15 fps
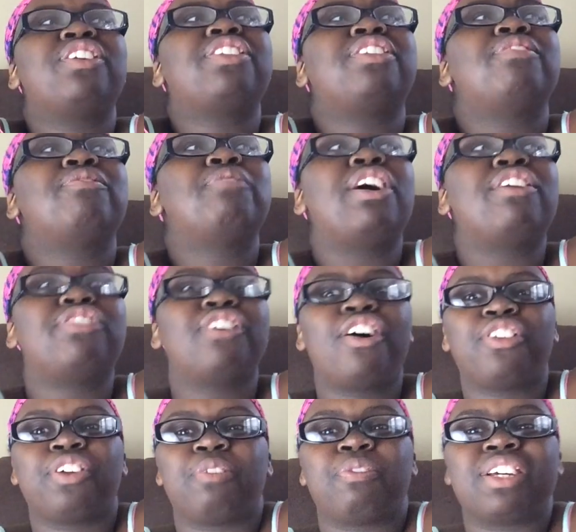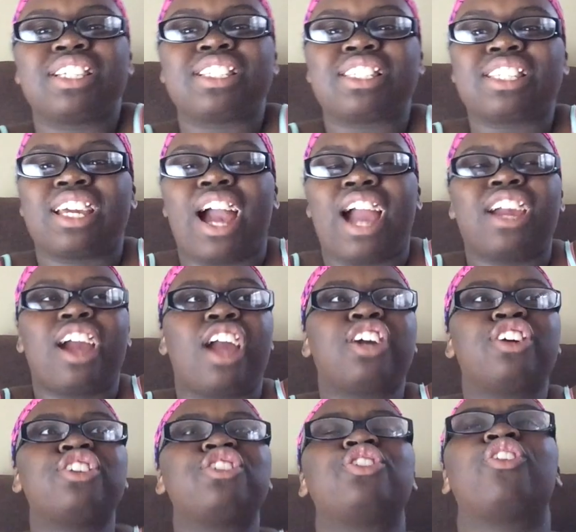with my father, because it's like, I
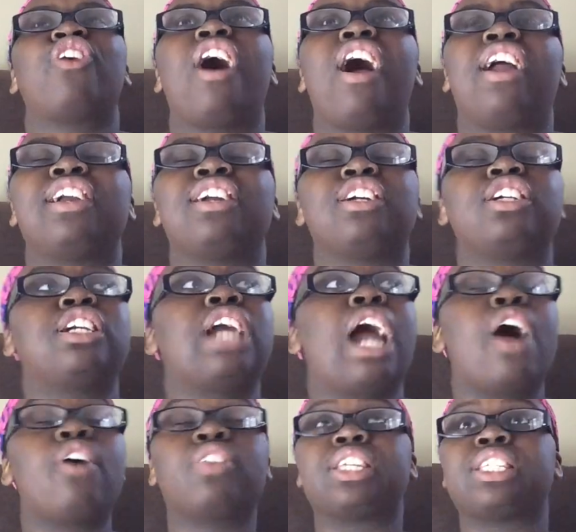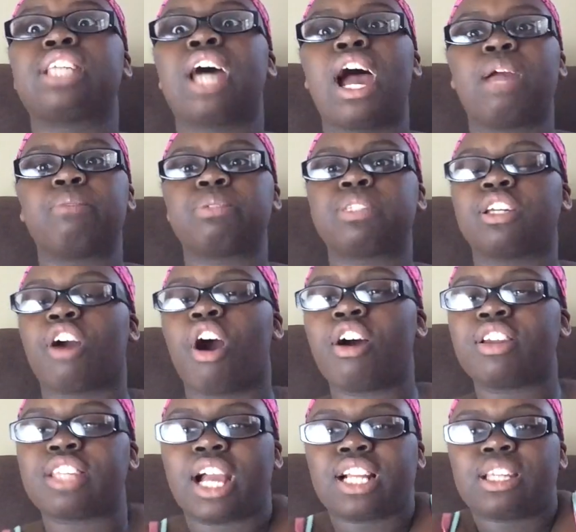could try countless times to
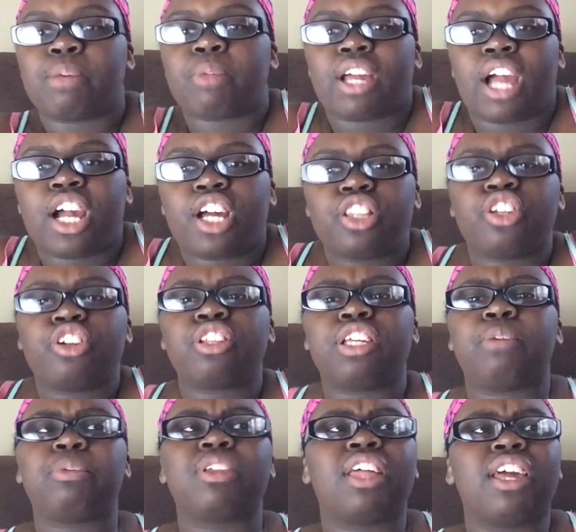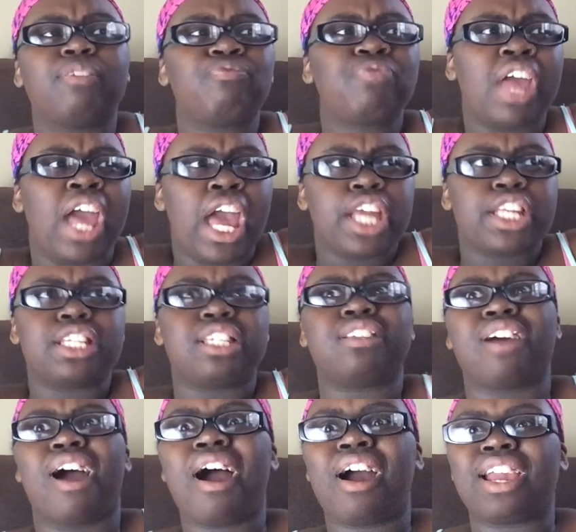contact him. Like, I could literally be like
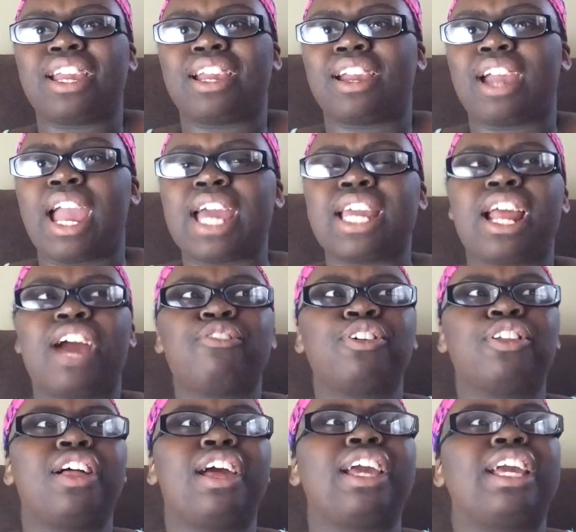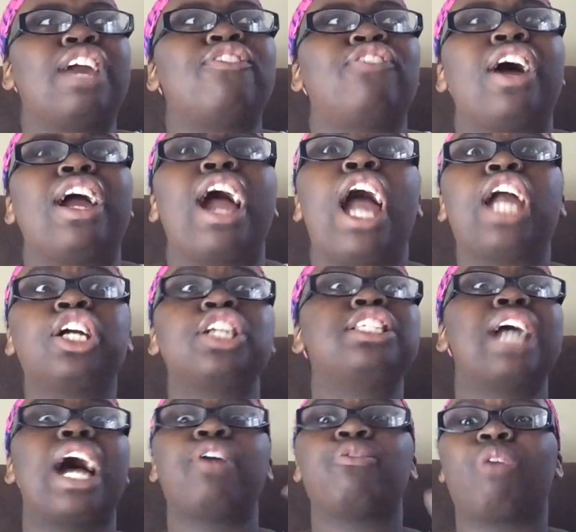dying. And I feel like if I could
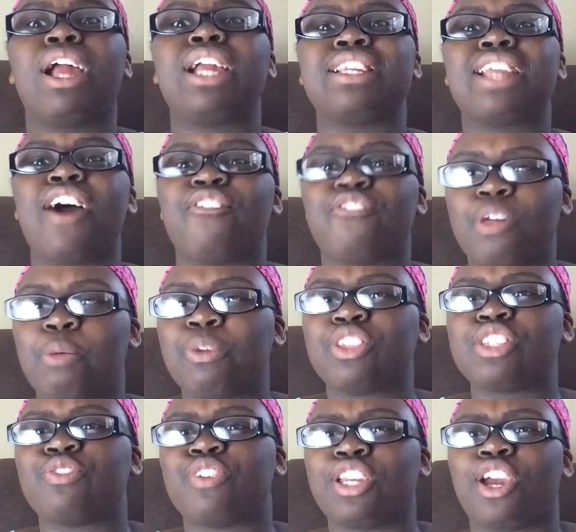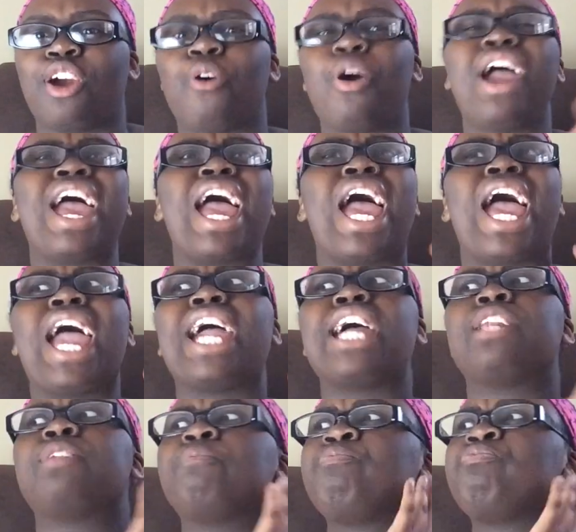die right now filming this video,
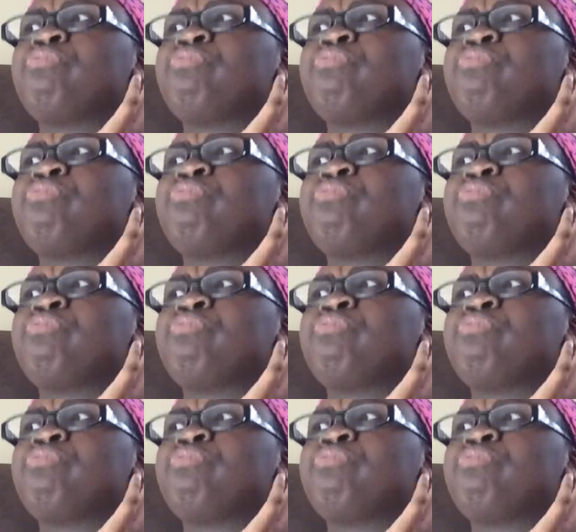and